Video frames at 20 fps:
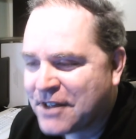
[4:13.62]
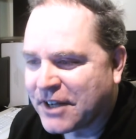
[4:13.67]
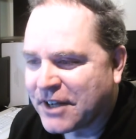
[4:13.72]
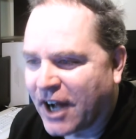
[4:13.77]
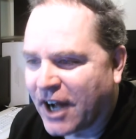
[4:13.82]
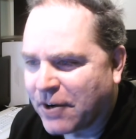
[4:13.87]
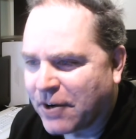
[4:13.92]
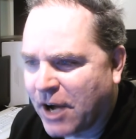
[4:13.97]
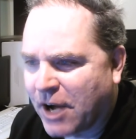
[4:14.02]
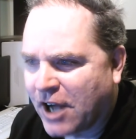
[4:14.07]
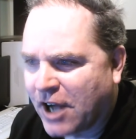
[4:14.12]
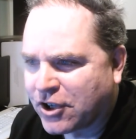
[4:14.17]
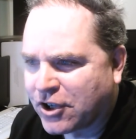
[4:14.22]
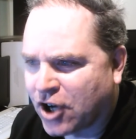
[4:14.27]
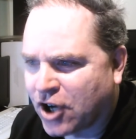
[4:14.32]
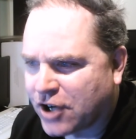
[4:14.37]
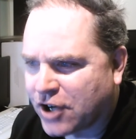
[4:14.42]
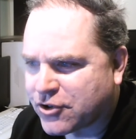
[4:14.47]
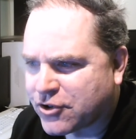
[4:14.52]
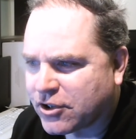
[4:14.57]
the Iran
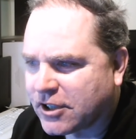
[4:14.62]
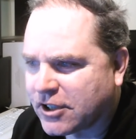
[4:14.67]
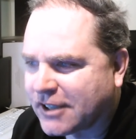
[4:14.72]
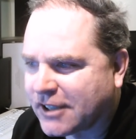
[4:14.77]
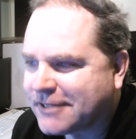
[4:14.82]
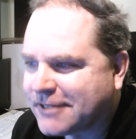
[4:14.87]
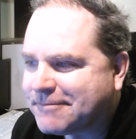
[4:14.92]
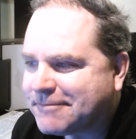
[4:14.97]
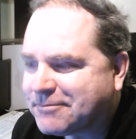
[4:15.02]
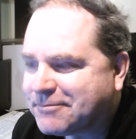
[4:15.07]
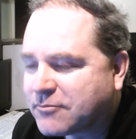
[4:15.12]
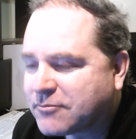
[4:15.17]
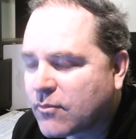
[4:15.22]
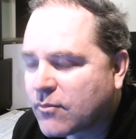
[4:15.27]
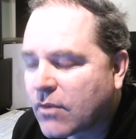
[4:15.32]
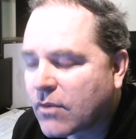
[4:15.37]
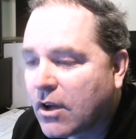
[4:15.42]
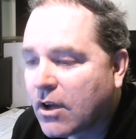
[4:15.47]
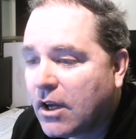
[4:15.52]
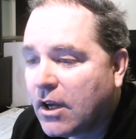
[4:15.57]
Contra.
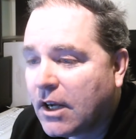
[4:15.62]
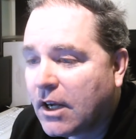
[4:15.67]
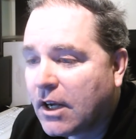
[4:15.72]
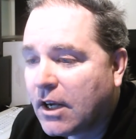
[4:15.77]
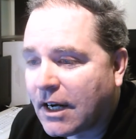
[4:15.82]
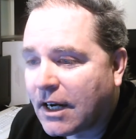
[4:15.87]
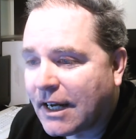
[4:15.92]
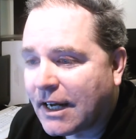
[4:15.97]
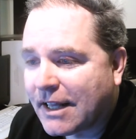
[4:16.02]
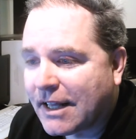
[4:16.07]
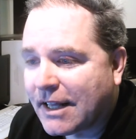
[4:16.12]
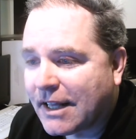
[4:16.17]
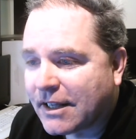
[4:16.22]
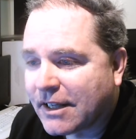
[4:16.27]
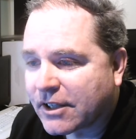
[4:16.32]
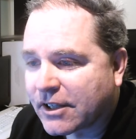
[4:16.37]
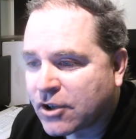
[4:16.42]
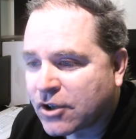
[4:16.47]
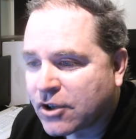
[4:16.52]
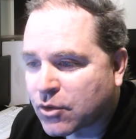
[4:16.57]
Uh, the
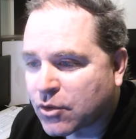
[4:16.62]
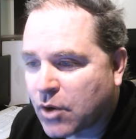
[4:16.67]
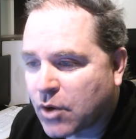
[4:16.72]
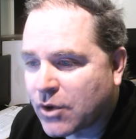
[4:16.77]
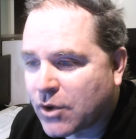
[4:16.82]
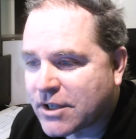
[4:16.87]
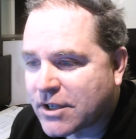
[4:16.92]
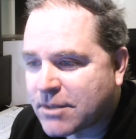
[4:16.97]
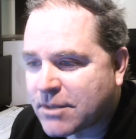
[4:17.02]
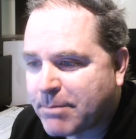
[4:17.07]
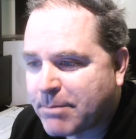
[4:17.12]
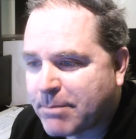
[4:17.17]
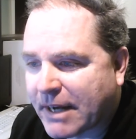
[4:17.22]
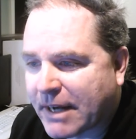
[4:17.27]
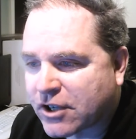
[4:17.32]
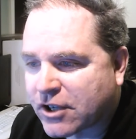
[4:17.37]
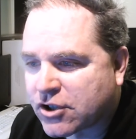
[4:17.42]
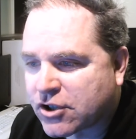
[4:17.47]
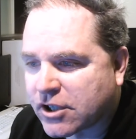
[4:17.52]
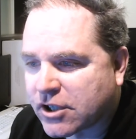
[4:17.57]

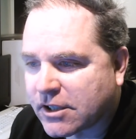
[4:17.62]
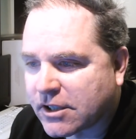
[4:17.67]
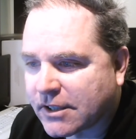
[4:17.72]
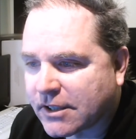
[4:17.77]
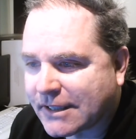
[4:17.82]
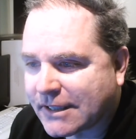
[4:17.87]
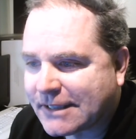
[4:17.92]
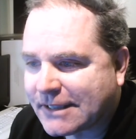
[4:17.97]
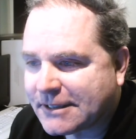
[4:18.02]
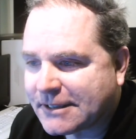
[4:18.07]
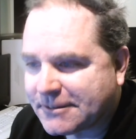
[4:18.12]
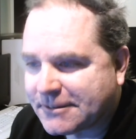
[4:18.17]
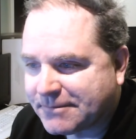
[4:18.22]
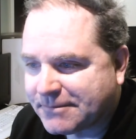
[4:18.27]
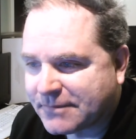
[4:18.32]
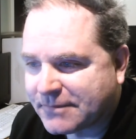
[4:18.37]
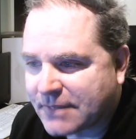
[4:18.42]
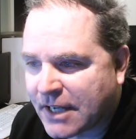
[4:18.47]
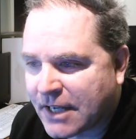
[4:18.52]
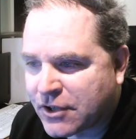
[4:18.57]

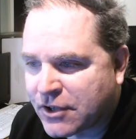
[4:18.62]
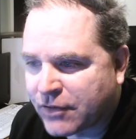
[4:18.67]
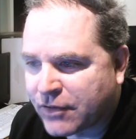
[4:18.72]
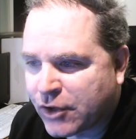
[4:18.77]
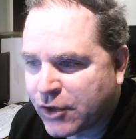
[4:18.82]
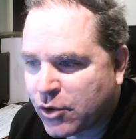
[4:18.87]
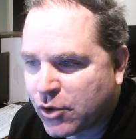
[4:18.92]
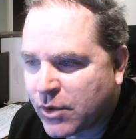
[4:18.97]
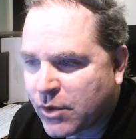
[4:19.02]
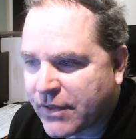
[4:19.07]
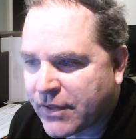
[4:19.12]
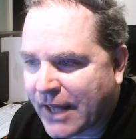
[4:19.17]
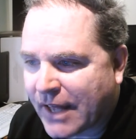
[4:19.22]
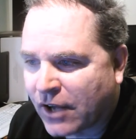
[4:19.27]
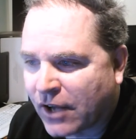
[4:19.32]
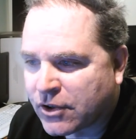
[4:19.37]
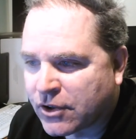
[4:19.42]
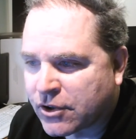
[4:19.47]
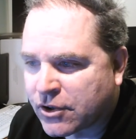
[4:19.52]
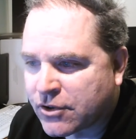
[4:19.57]
Coronaspection interview with
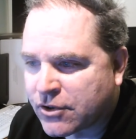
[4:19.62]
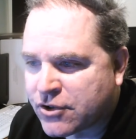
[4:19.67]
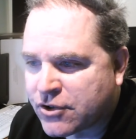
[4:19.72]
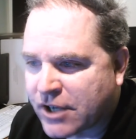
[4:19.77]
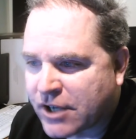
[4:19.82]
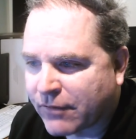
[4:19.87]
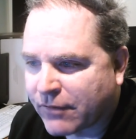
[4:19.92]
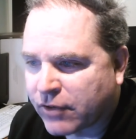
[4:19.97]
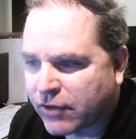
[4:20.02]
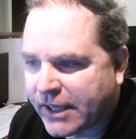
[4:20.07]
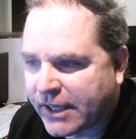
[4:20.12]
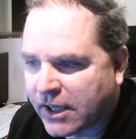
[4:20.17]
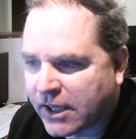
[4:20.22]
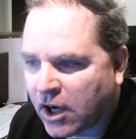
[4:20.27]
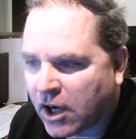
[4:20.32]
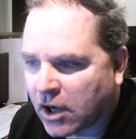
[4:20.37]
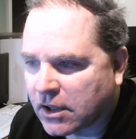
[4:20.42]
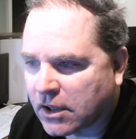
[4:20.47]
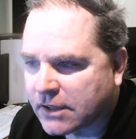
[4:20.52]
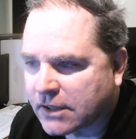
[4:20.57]
Elder Jeffrey
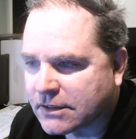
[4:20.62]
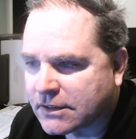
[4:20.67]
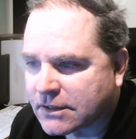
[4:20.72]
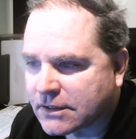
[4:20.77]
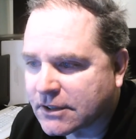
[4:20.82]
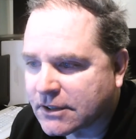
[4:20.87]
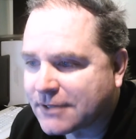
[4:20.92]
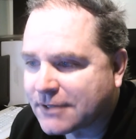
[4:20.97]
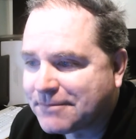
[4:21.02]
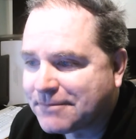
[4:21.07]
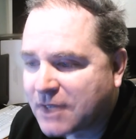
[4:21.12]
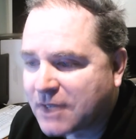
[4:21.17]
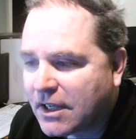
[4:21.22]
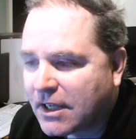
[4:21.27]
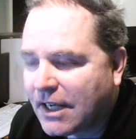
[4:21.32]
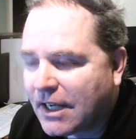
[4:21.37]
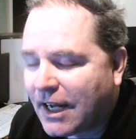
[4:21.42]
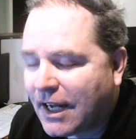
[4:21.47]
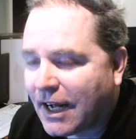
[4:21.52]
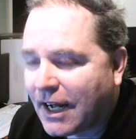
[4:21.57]
Holland.
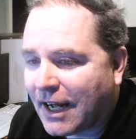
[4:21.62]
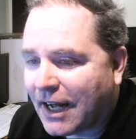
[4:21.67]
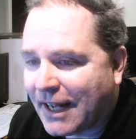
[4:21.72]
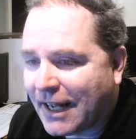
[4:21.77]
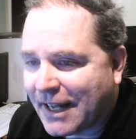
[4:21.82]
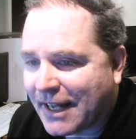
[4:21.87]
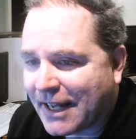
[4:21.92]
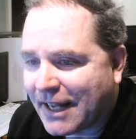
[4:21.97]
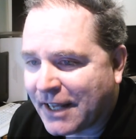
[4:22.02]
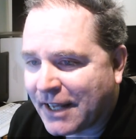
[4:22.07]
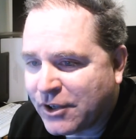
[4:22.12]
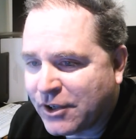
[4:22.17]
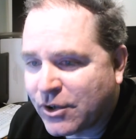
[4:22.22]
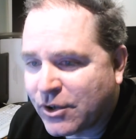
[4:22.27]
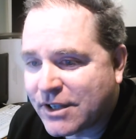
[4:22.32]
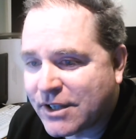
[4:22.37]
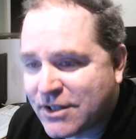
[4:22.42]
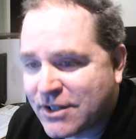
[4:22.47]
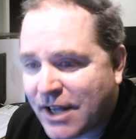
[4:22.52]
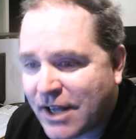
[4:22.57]
Uh, and you
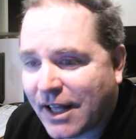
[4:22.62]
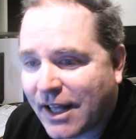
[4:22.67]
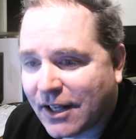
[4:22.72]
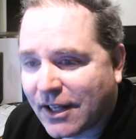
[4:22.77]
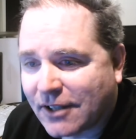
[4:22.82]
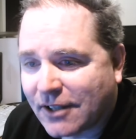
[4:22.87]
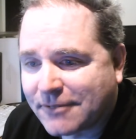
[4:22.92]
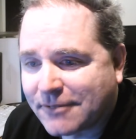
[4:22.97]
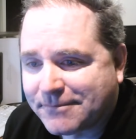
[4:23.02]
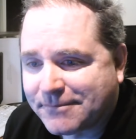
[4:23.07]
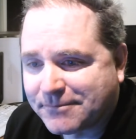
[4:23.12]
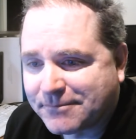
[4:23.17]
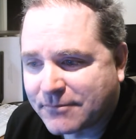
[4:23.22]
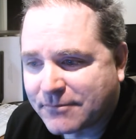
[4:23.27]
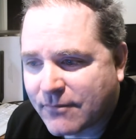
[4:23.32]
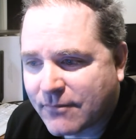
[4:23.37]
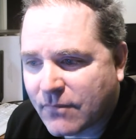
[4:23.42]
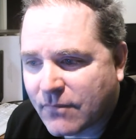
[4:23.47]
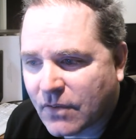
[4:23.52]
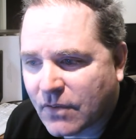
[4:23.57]
can tell
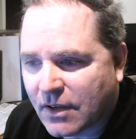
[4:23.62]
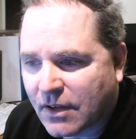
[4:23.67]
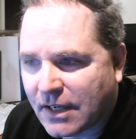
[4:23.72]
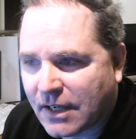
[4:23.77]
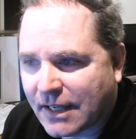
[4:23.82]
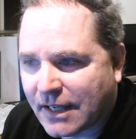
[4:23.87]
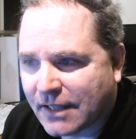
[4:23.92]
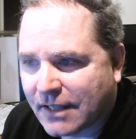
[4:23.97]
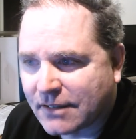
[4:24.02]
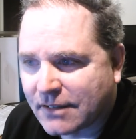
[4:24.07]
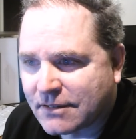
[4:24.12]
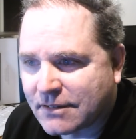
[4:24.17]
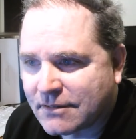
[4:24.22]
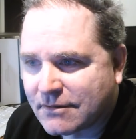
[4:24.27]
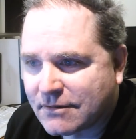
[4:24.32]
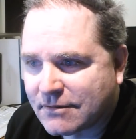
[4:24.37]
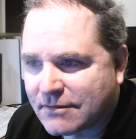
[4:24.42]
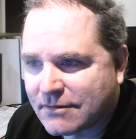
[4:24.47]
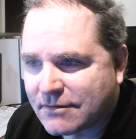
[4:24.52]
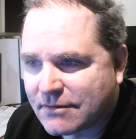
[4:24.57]

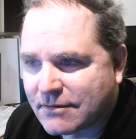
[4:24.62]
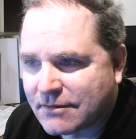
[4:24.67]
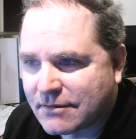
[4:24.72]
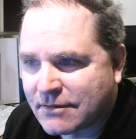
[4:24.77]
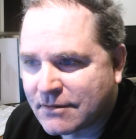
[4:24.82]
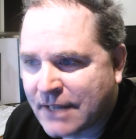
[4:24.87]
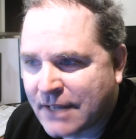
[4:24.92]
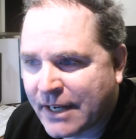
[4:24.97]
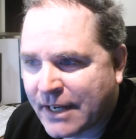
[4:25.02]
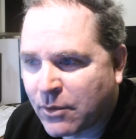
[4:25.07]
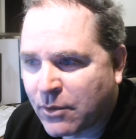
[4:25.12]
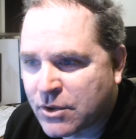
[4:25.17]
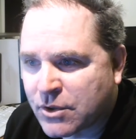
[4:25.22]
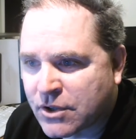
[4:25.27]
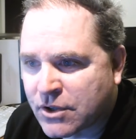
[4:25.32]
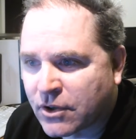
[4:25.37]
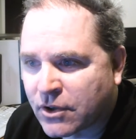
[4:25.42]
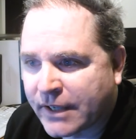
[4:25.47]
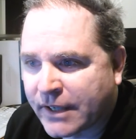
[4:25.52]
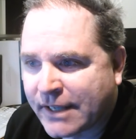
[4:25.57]
uh, that it
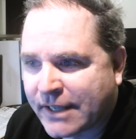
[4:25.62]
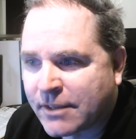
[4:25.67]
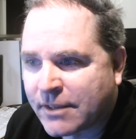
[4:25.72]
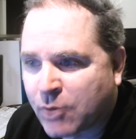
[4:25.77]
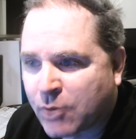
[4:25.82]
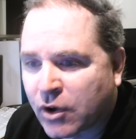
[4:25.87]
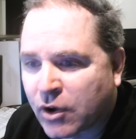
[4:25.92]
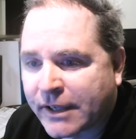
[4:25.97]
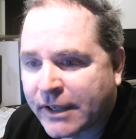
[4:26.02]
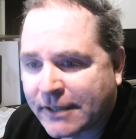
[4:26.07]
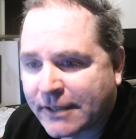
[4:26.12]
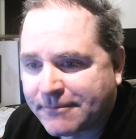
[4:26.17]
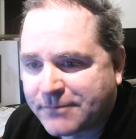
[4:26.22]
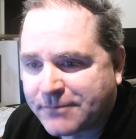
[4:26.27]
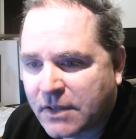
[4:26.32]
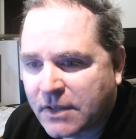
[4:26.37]
was early in the morning